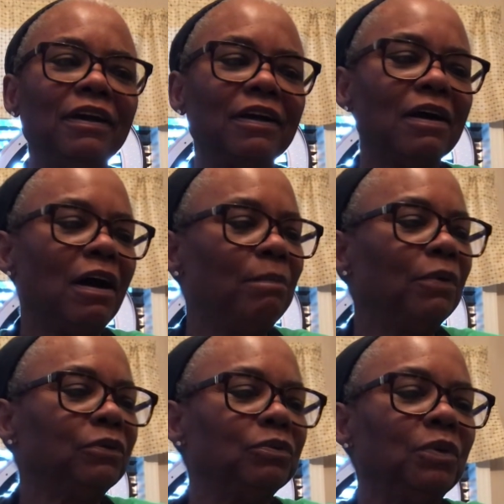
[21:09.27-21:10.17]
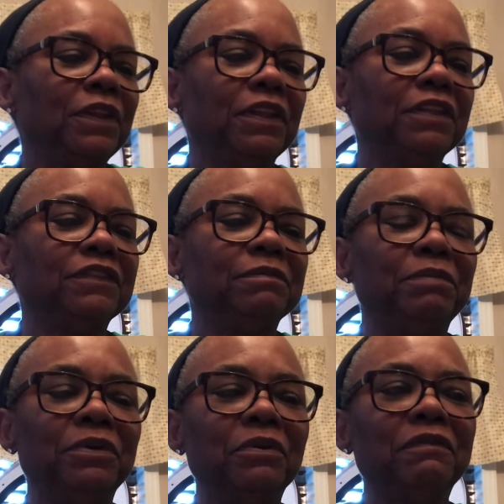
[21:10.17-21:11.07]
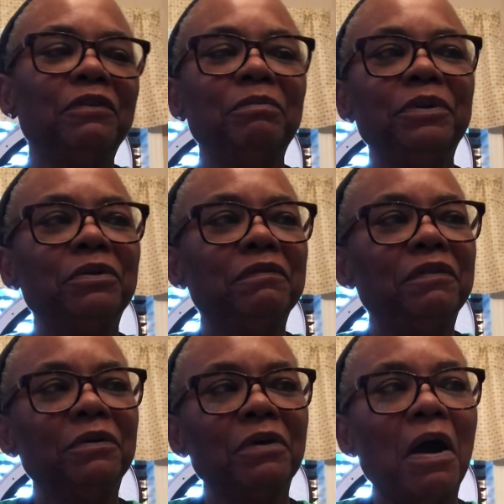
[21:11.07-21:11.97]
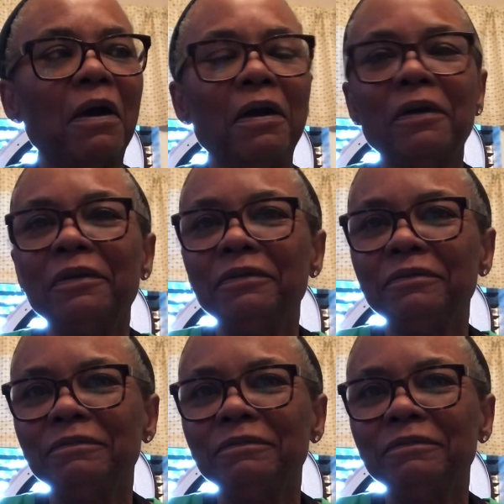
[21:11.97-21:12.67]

coupled with this beautiful, beautiful card,